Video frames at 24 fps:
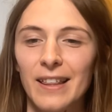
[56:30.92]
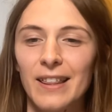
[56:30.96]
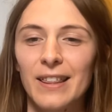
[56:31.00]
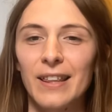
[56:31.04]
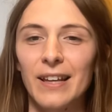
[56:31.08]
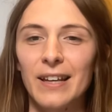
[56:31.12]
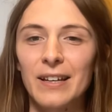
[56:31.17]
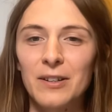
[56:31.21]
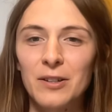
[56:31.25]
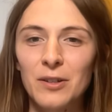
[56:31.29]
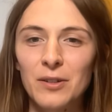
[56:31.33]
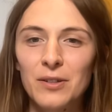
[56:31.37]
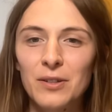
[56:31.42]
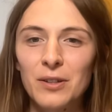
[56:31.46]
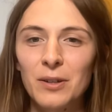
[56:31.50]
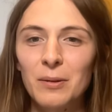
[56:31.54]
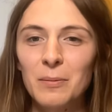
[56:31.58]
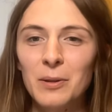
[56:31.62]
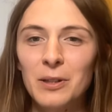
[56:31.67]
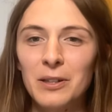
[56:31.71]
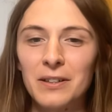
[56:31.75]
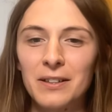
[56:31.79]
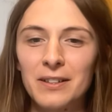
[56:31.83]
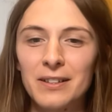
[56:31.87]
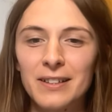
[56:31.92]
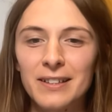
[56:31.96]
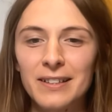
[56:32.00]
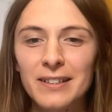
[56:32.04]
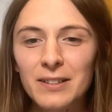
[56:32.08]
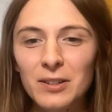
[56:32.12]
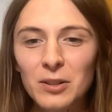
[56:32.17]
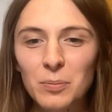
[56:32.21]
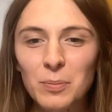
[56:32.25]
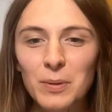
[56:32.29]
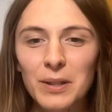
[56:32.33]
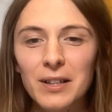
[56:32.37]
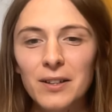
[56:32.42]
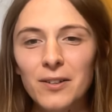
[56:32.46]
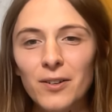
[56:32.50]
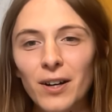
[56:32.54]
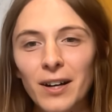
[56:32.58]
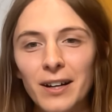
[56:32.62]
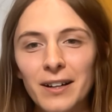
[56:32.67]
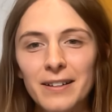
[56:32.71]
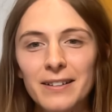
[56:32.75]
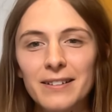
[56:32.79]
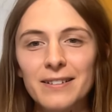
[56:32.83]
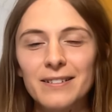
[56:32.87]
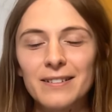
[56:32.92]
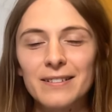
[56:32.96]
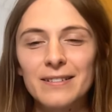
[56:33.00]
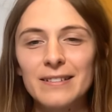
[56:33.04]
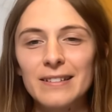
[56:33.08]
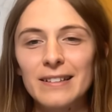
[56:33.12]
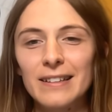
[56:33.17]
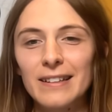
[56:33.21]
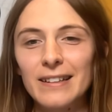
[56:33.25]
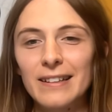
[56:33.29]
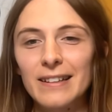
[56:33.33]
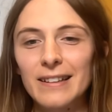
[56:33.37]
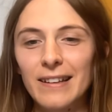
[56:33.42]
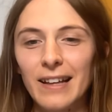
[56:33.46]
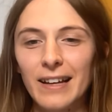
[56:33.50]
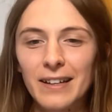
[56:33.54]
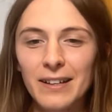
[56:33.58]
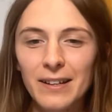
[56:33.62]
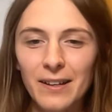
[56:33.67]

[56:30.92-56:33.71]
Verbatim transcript: Thank you so much. This has been great. Thank